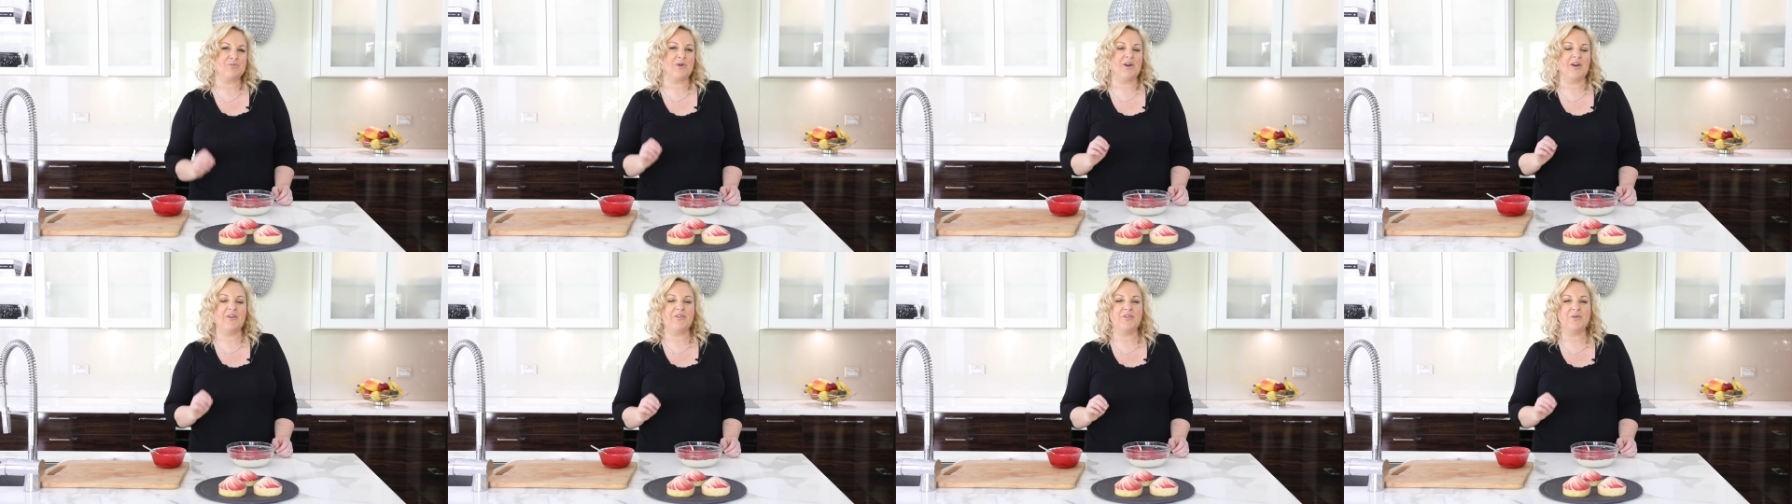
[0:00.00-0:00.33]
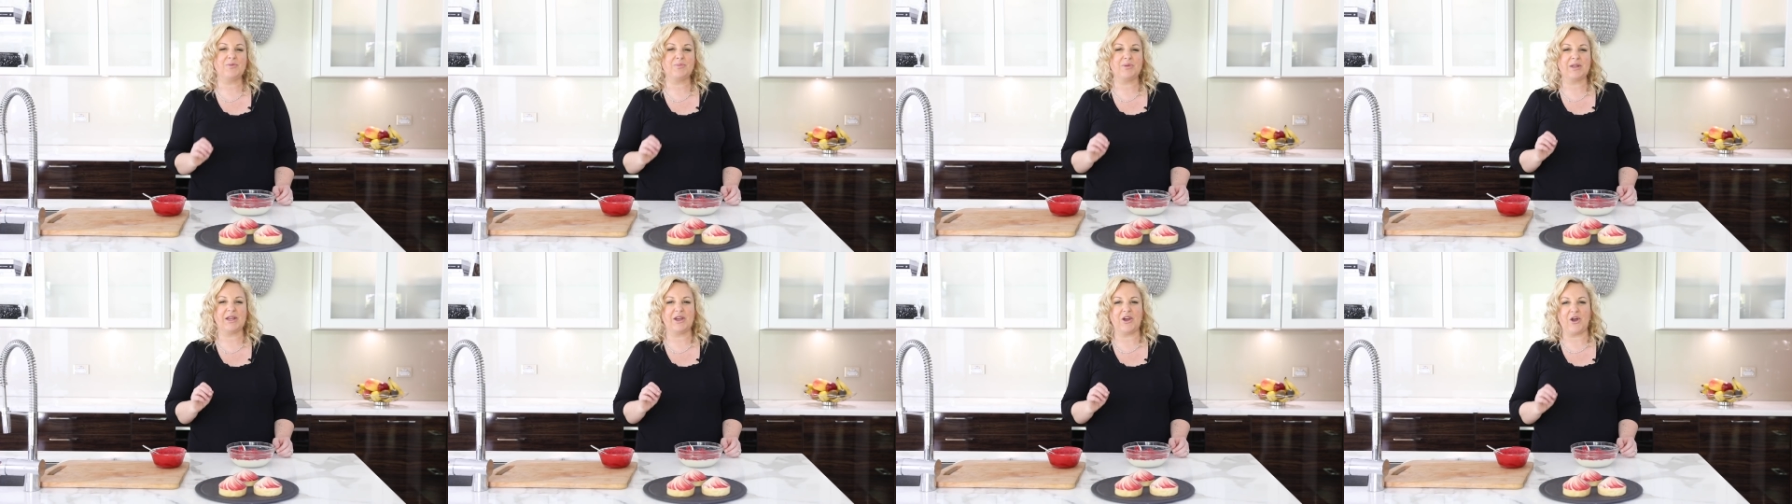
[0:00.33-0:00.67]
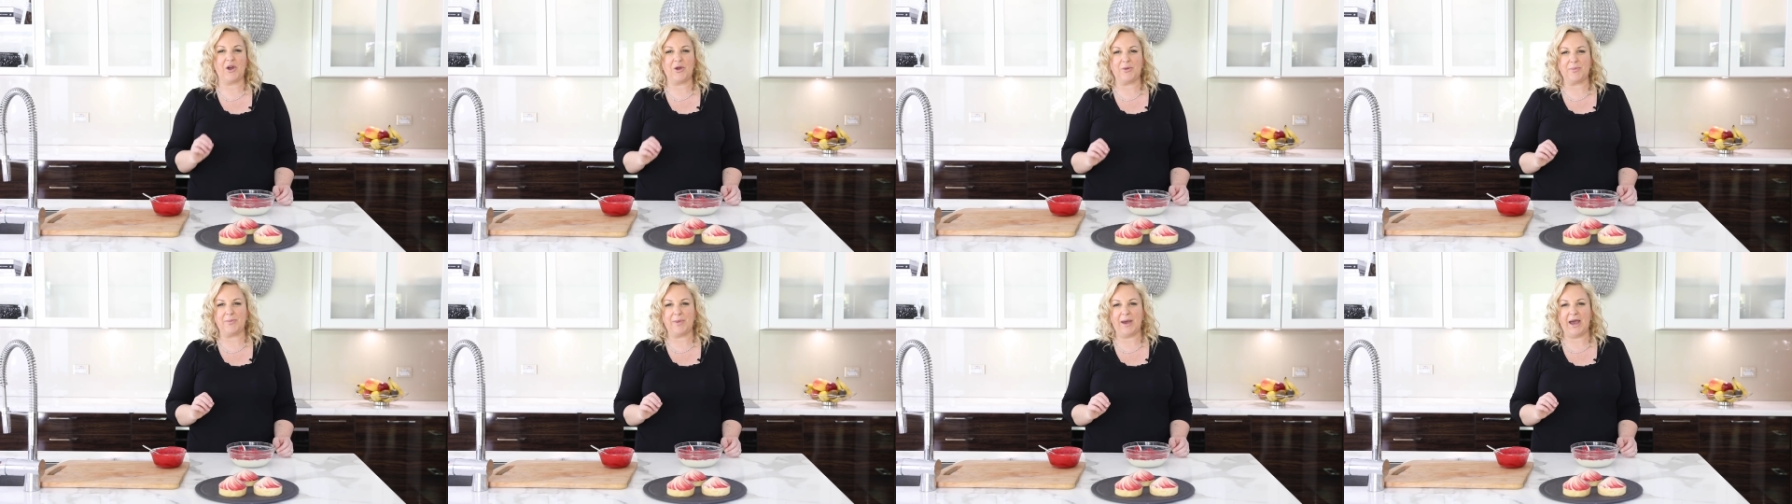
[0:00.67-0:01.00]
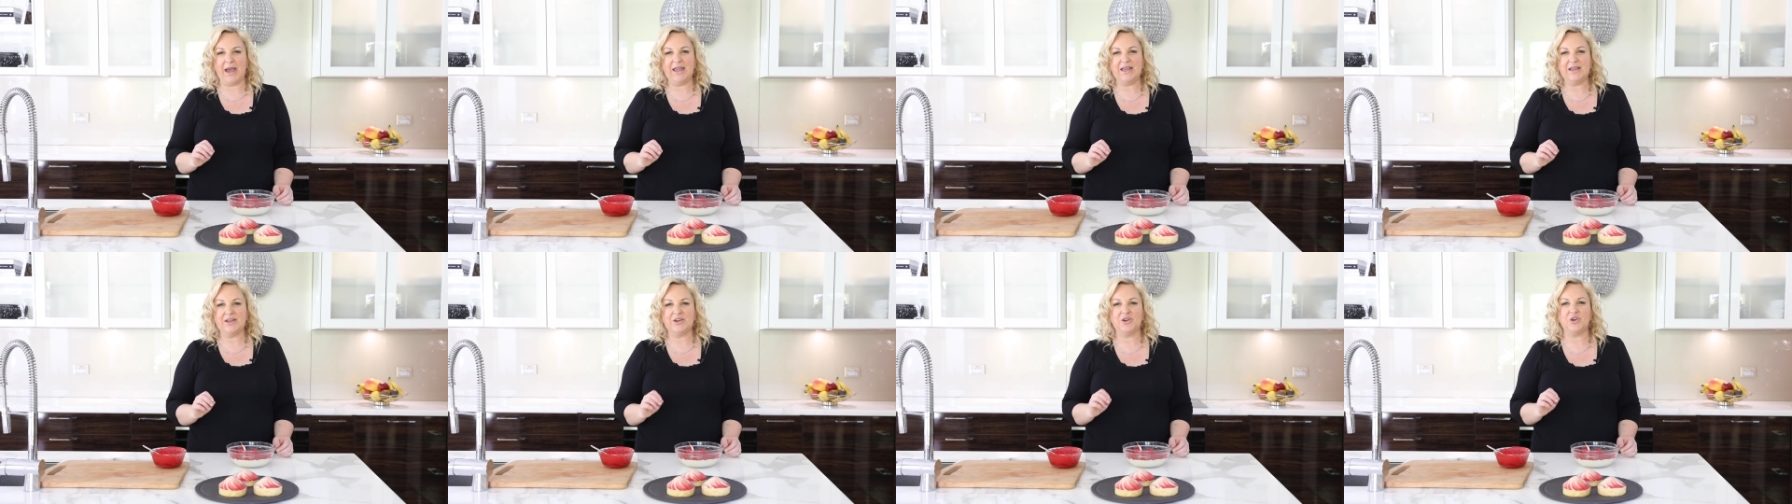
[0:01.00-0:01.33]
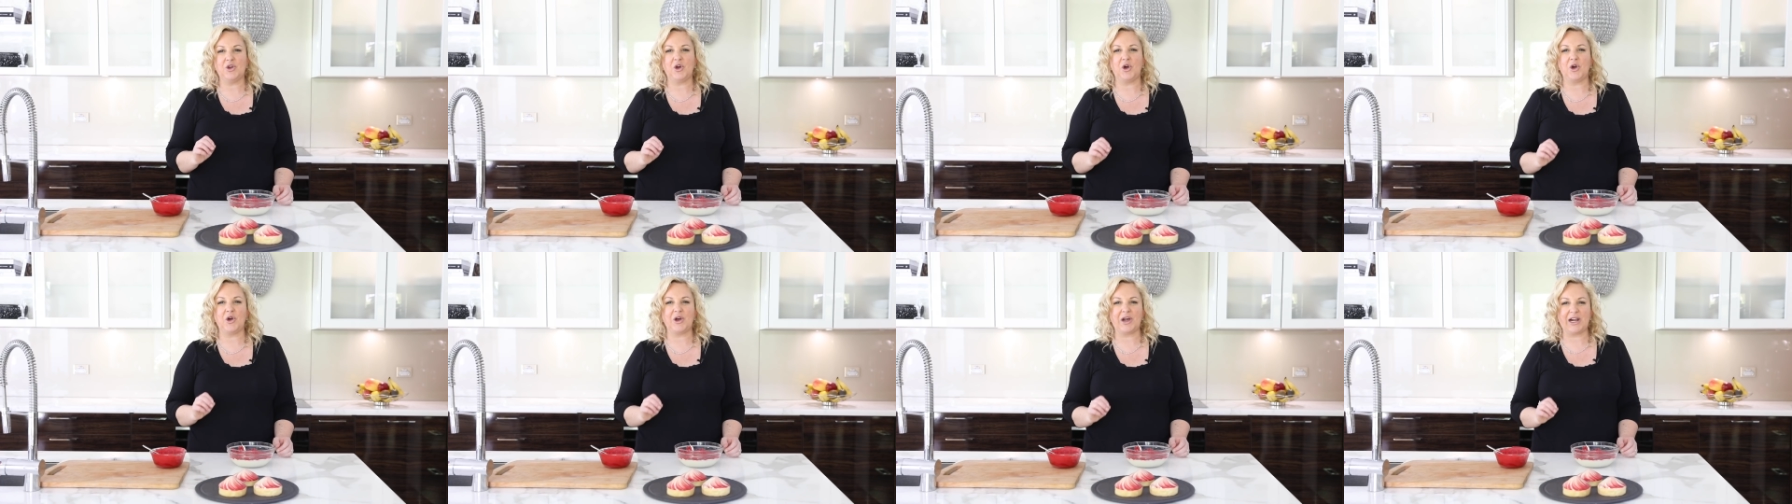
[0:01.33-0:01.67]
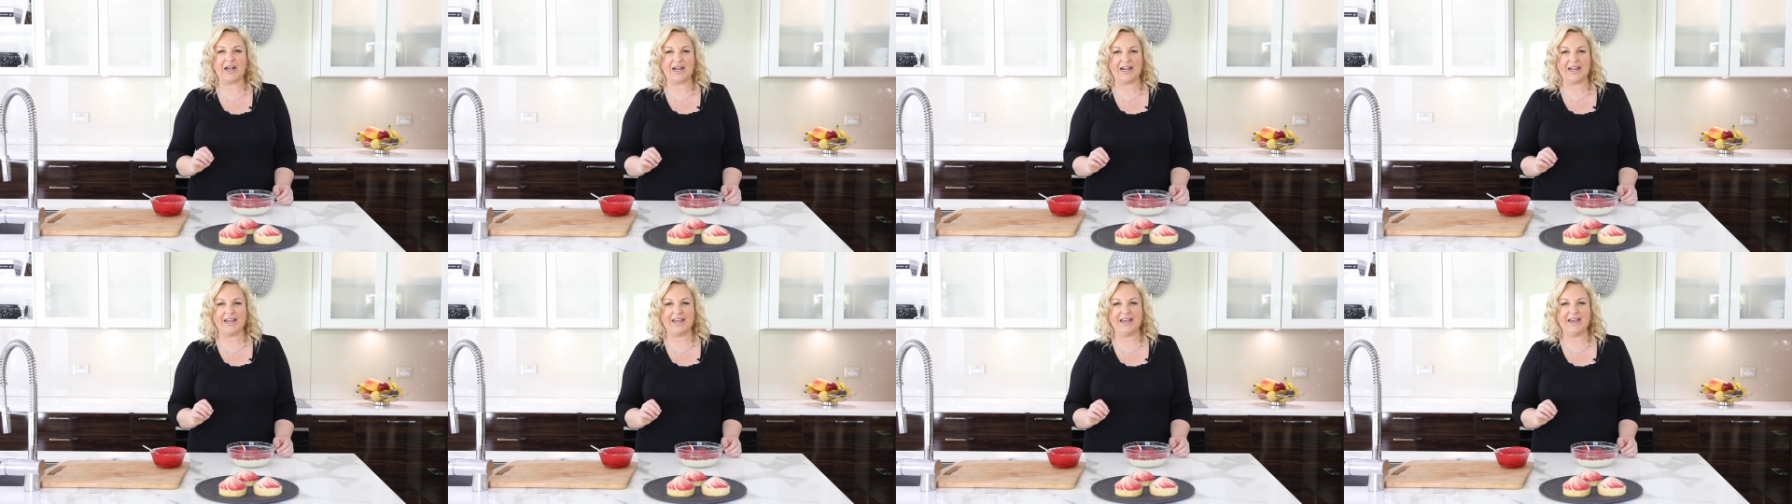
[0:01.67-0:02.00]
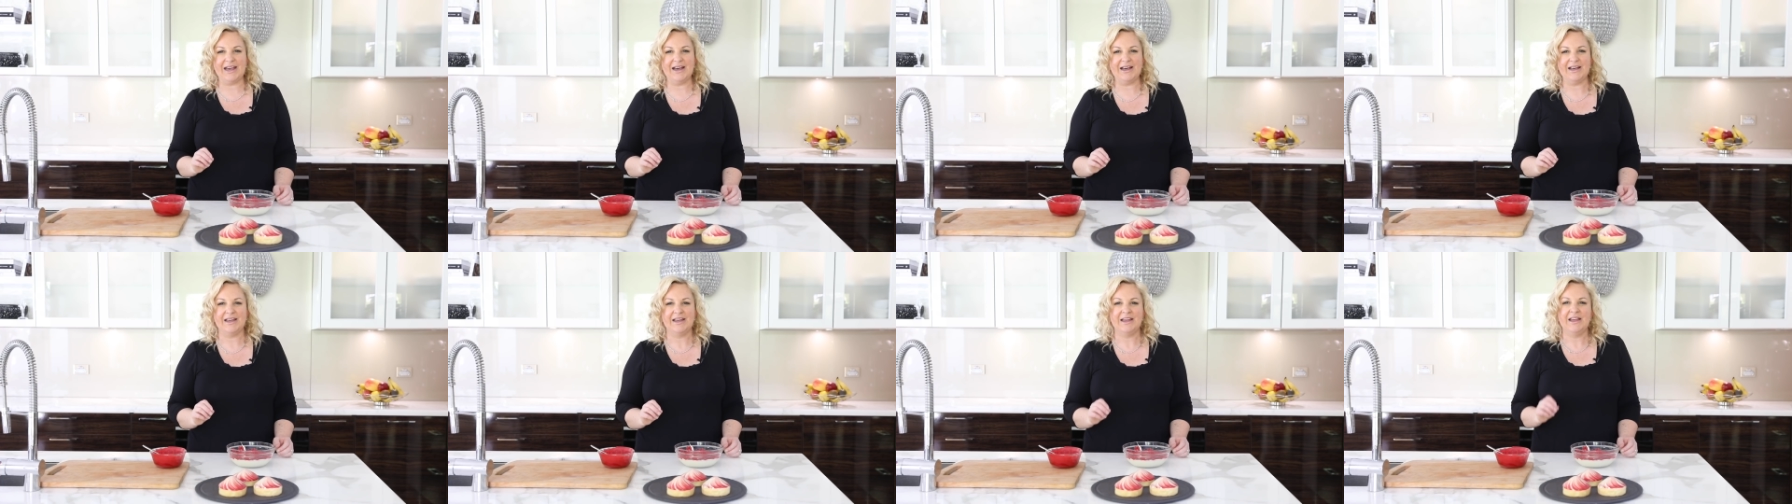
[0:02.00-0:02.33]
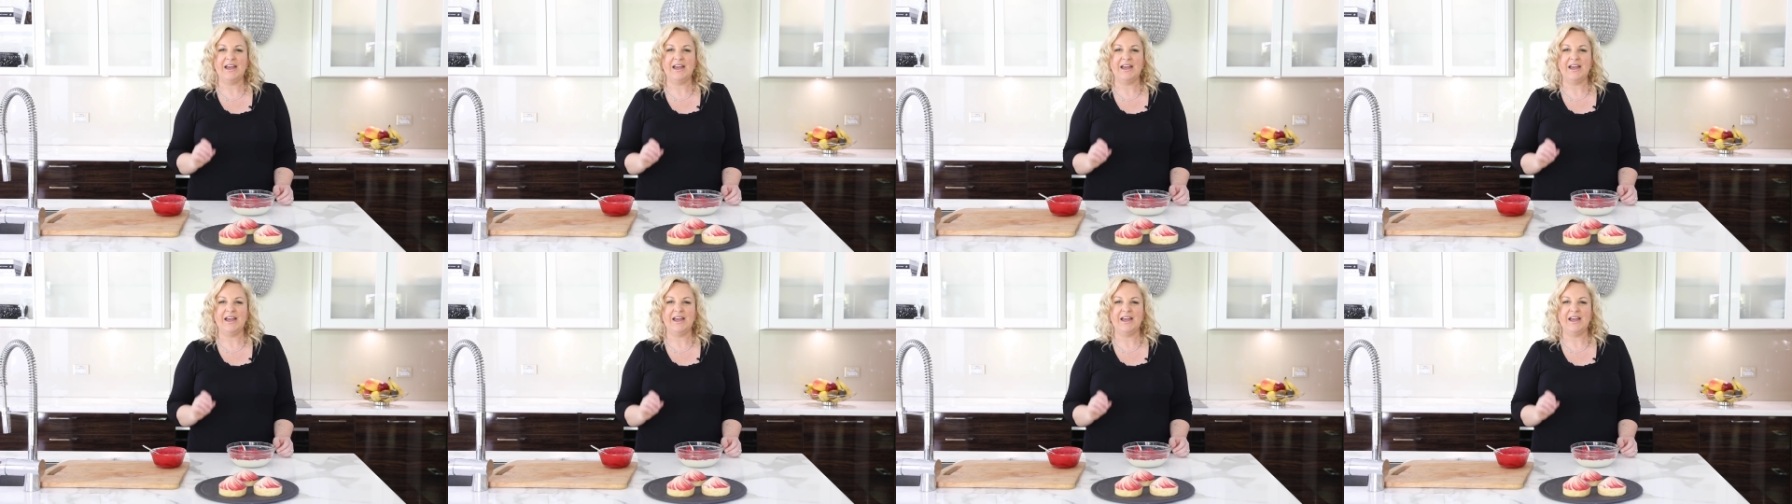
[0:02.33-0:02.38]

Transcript: preferably opaque, not clear.